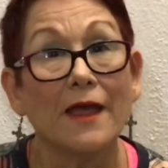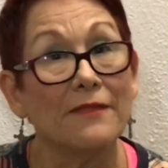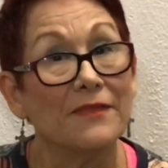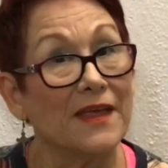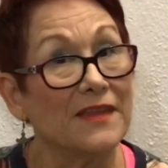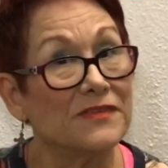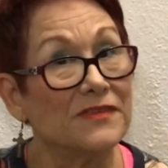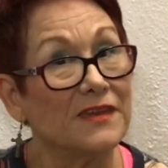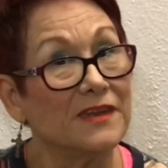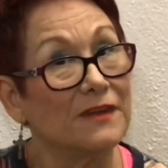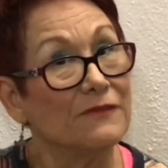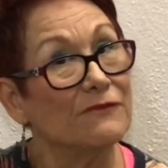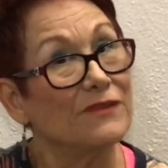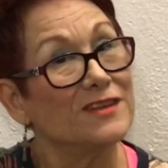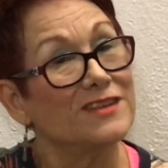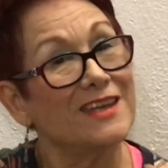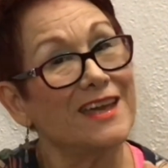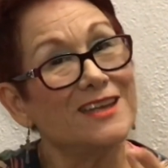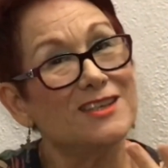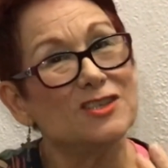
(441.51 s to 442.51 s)
That's an
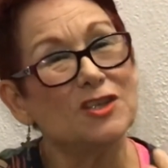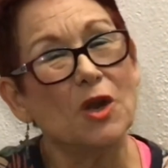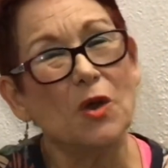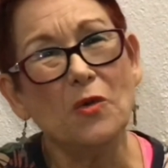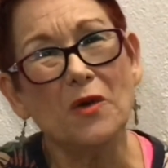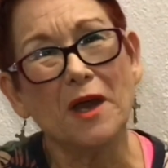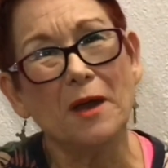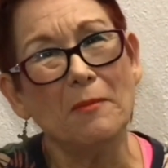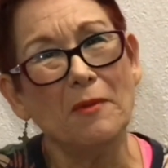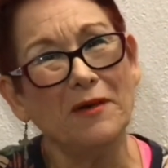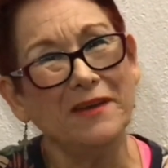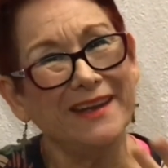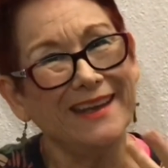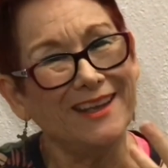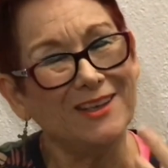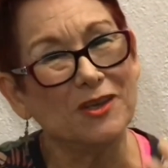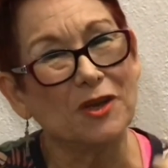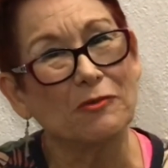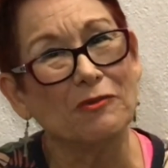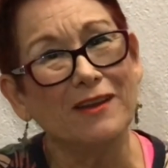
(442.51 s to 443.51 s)
invitation. Oh, come on
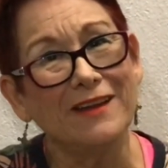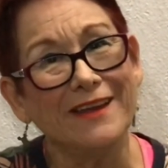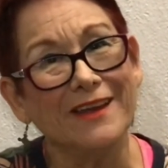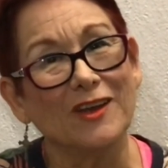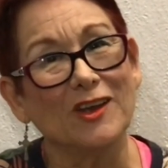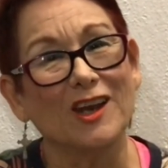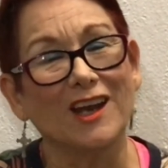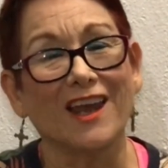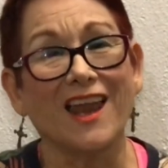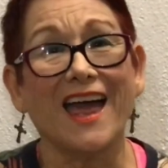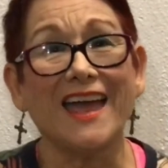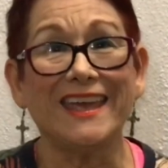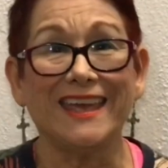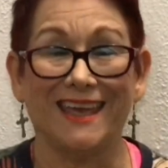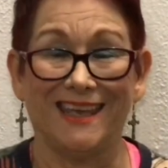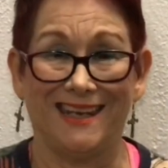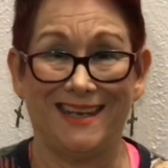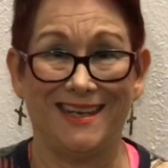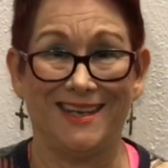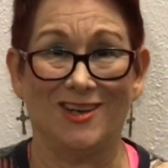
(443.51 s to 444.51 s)
in. You're really going to like
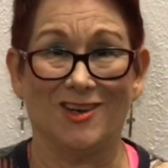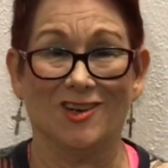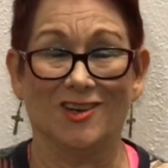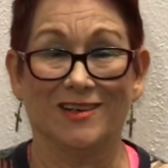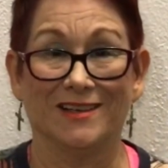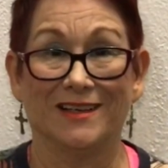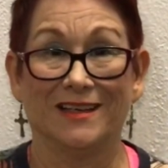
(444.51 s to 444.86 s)
it here.